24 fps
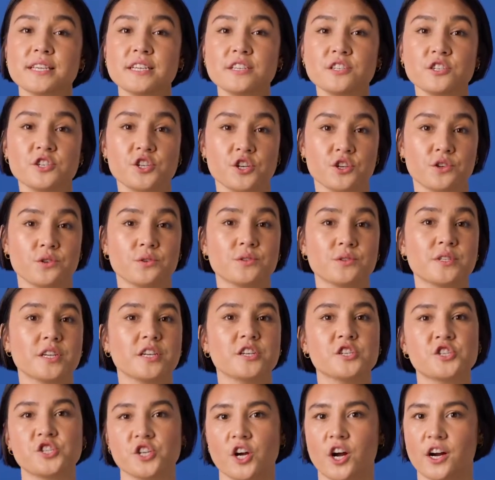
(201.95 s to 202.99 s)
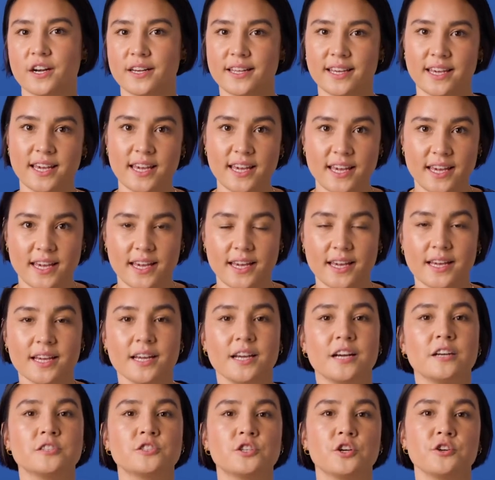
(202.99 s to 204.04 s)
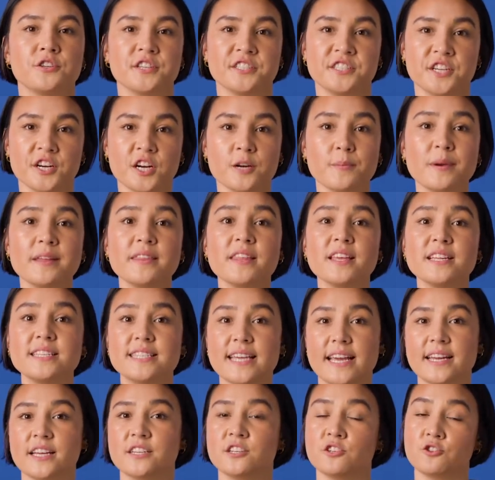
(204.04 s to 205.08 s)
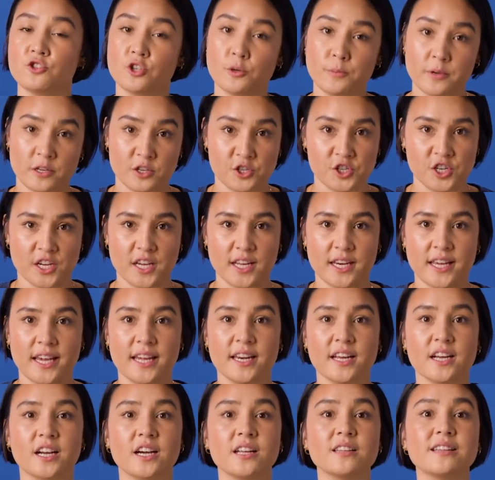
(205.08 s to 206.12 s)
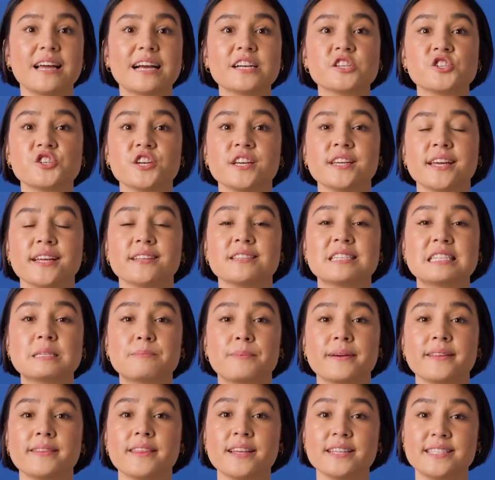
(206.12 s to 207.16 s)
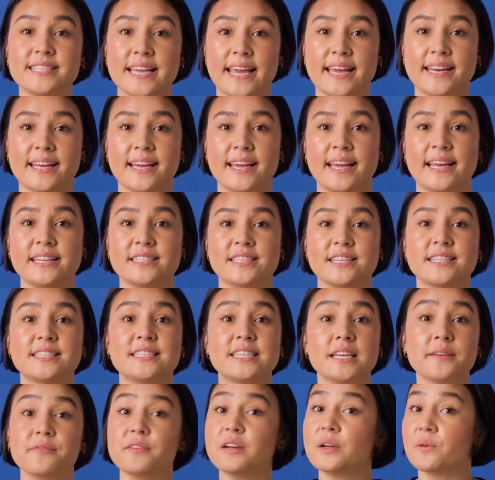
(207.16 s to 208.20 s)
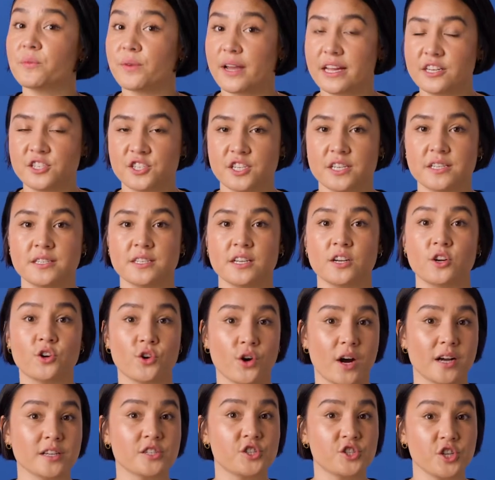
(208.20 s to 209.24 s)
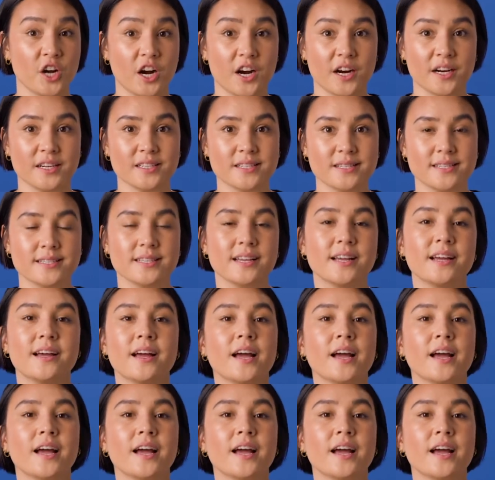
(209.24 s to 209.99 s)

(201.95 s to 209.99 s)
can choose a shard key to determine the data distribution in a collection and split the data into different ranges across shards.